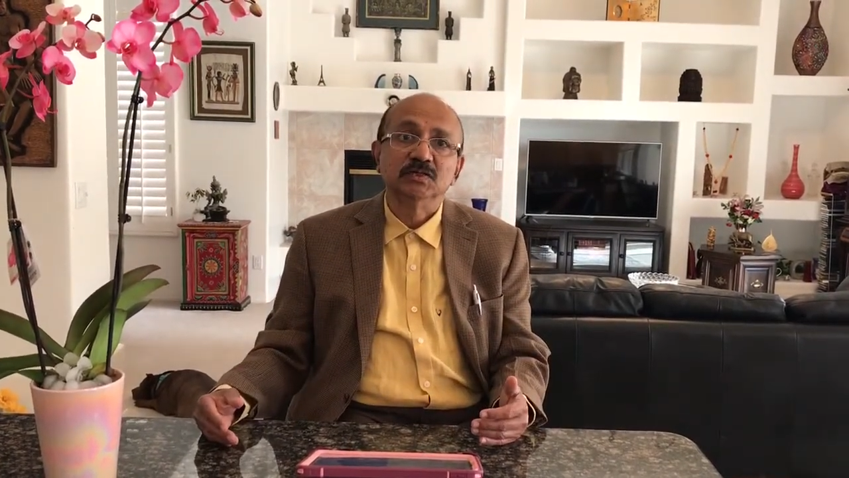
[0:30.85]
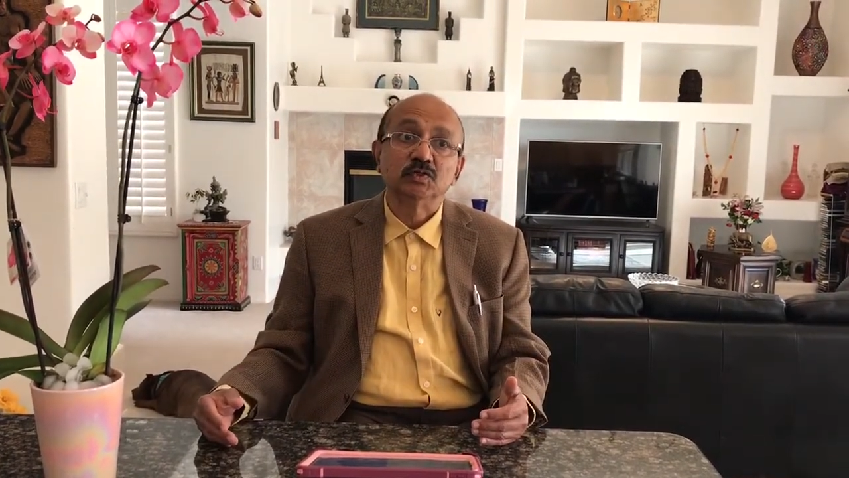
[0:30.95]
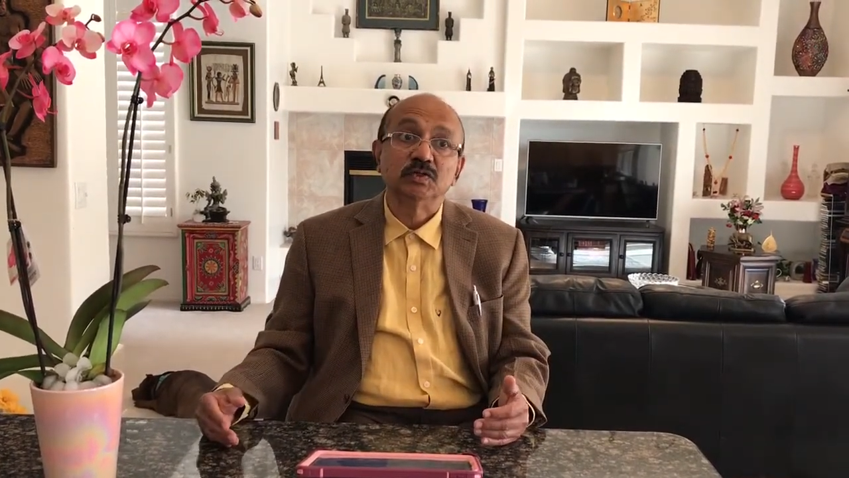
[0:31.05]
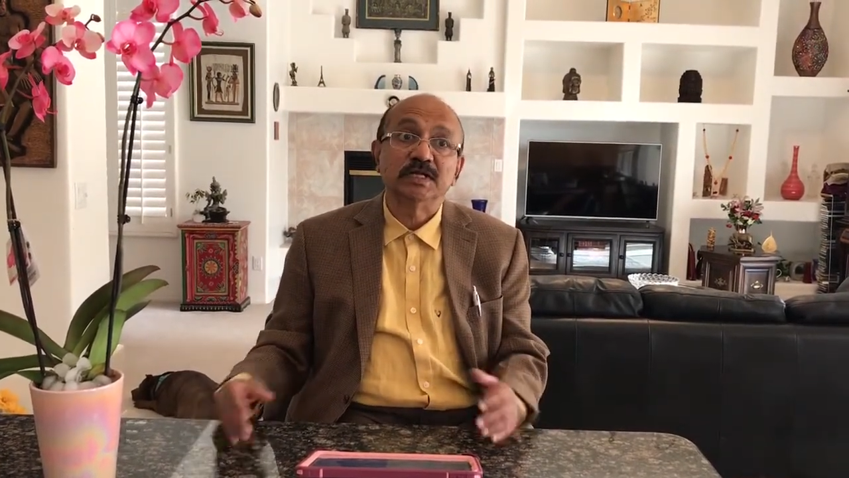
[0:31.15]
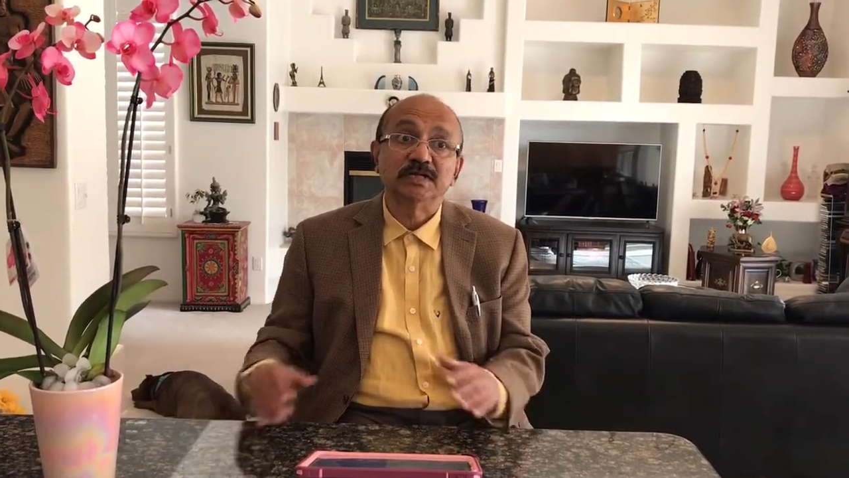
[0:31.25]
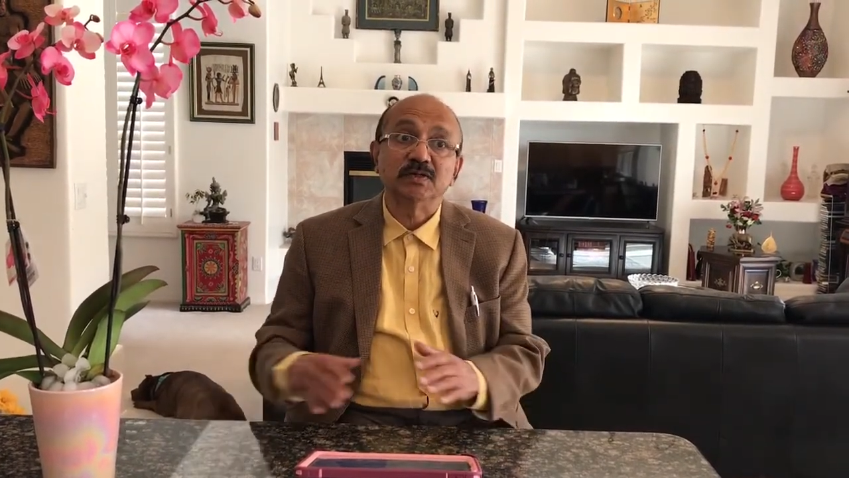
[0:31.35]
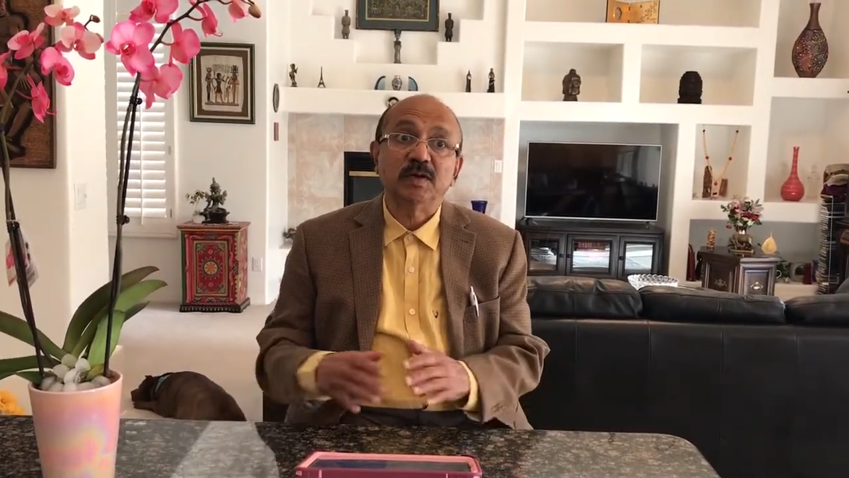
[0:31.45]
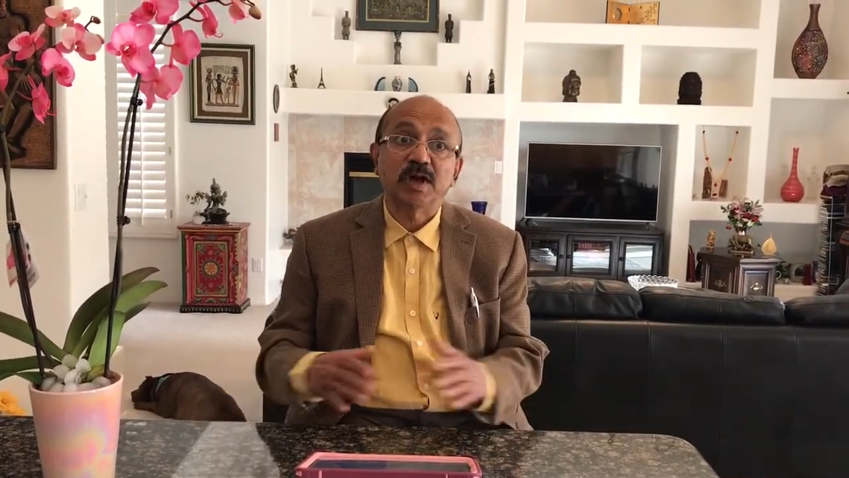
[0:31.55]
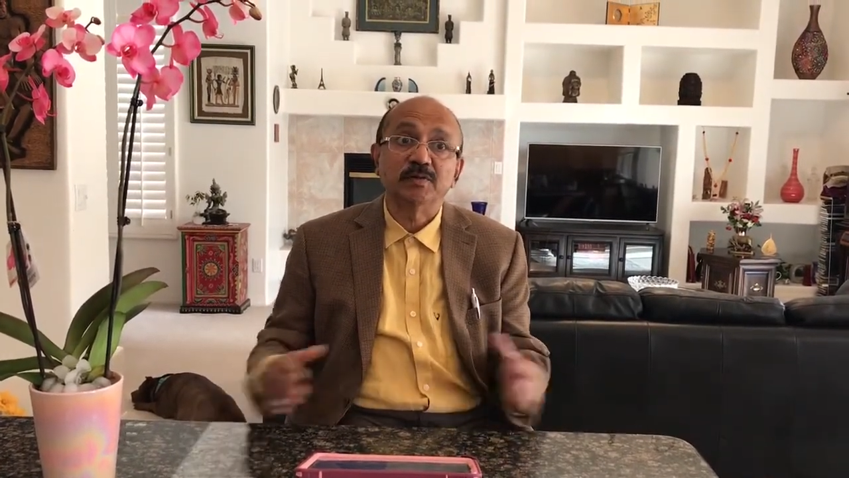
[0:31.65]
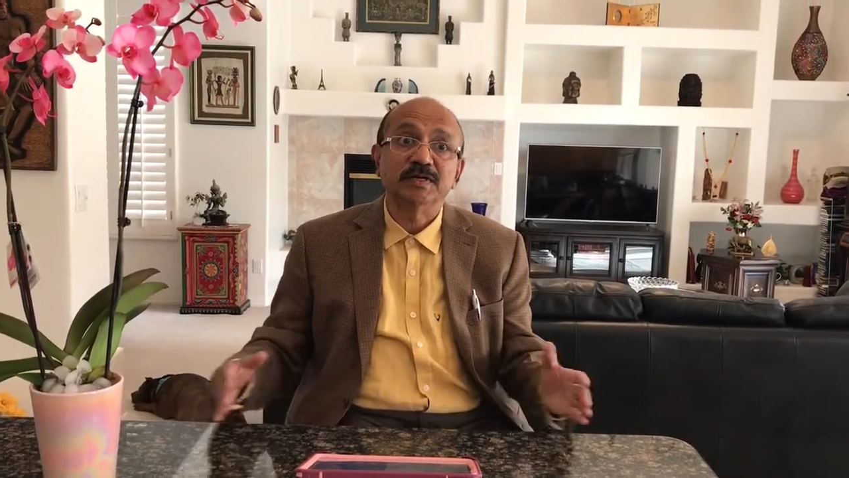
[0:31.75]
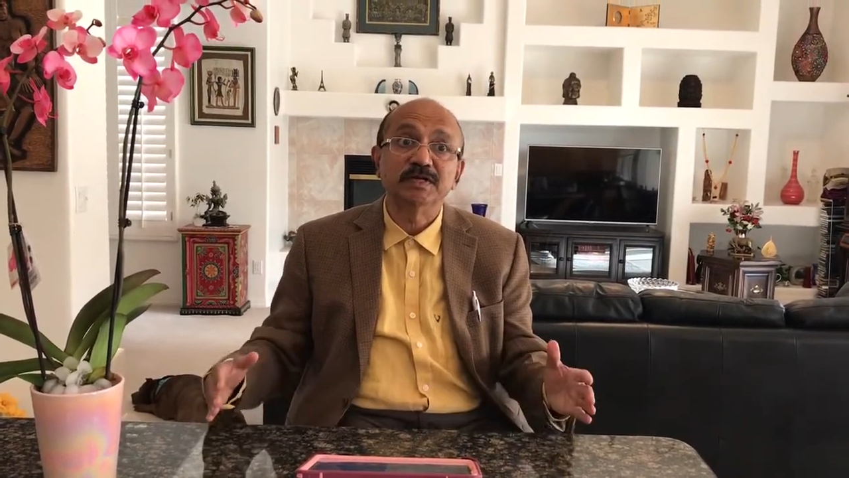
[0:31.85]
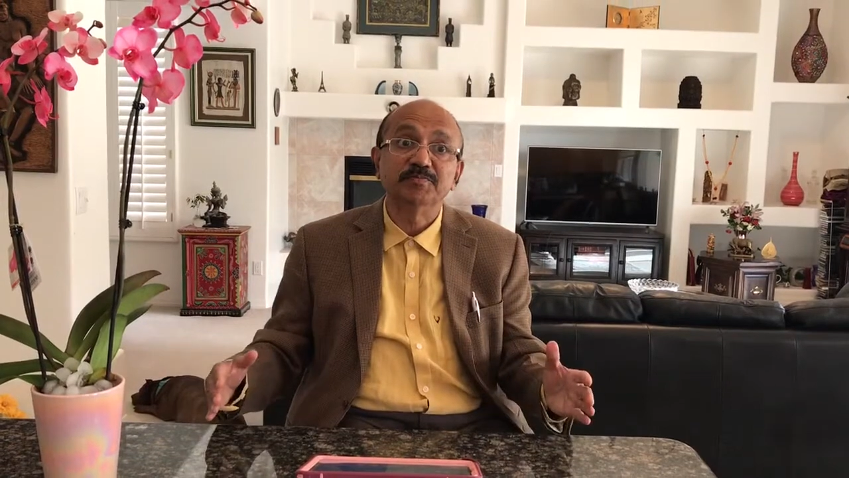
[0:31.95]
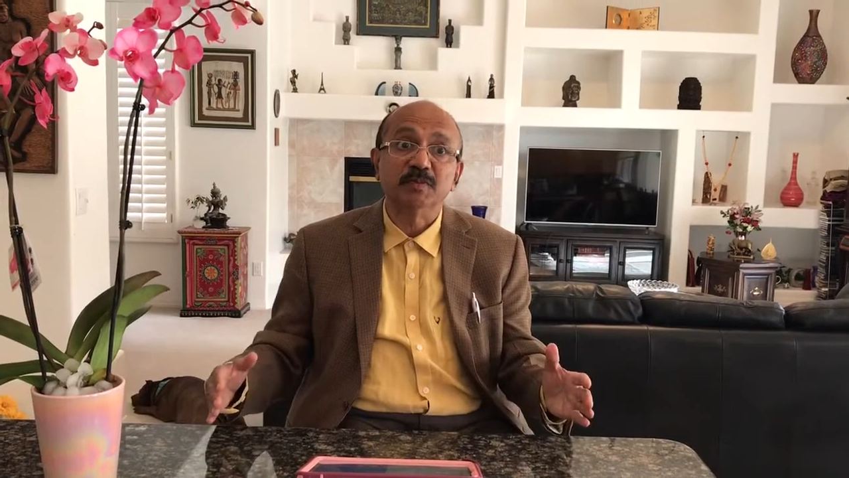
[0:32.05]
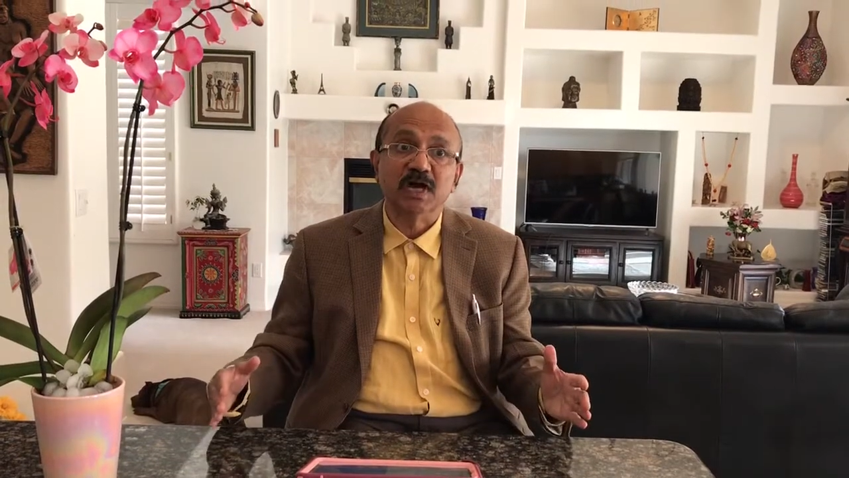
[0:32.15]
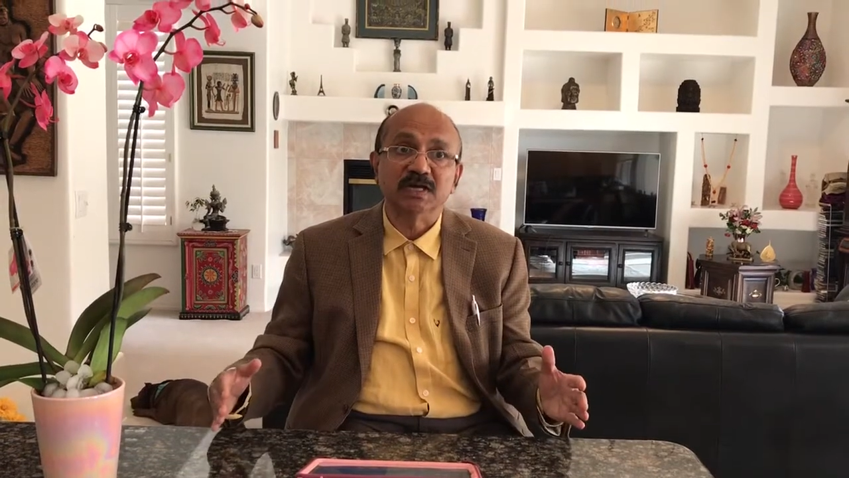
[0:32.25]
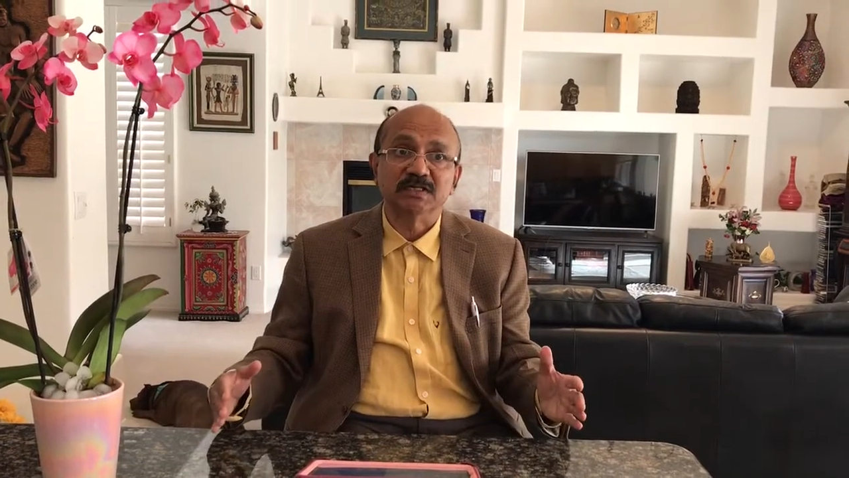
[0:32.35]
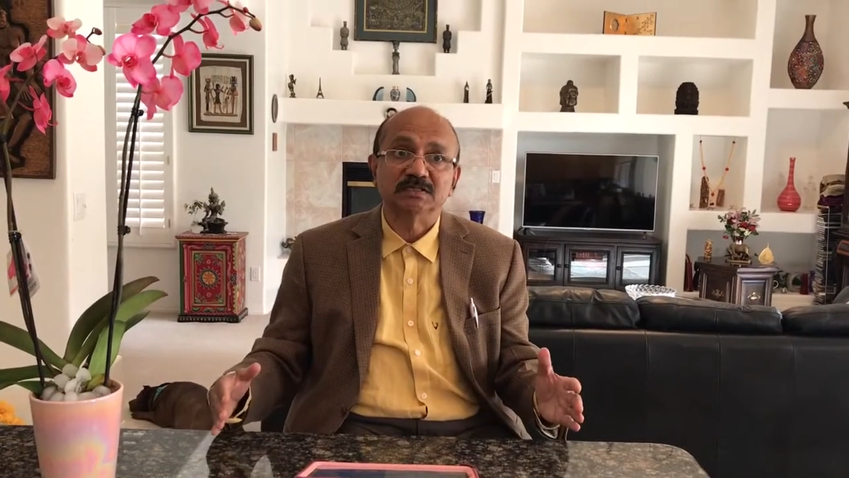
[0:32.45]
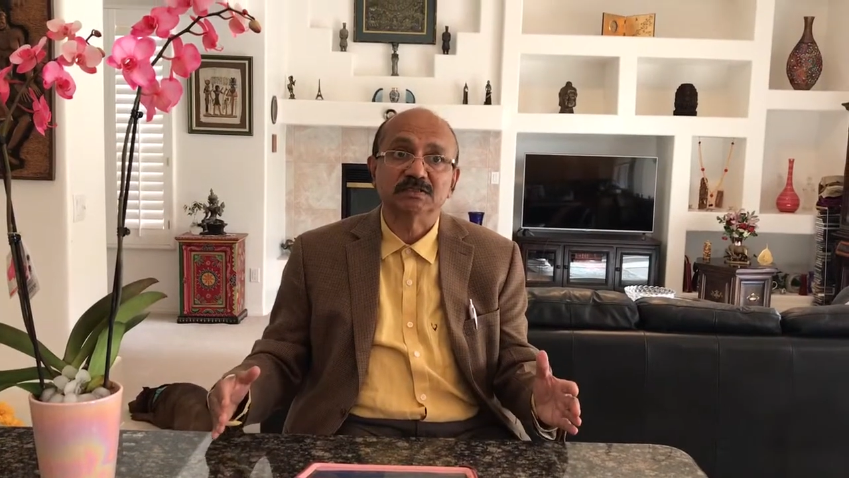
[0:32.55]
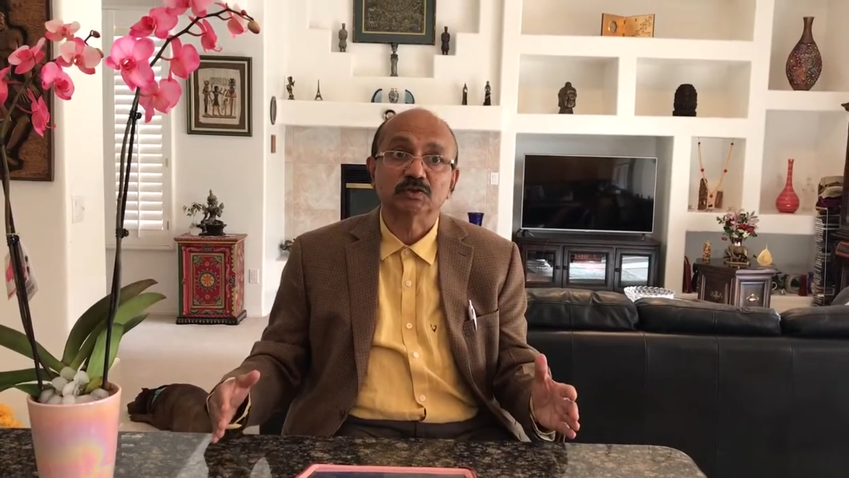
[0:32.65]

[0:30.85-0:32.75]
so that you have deep knowledge,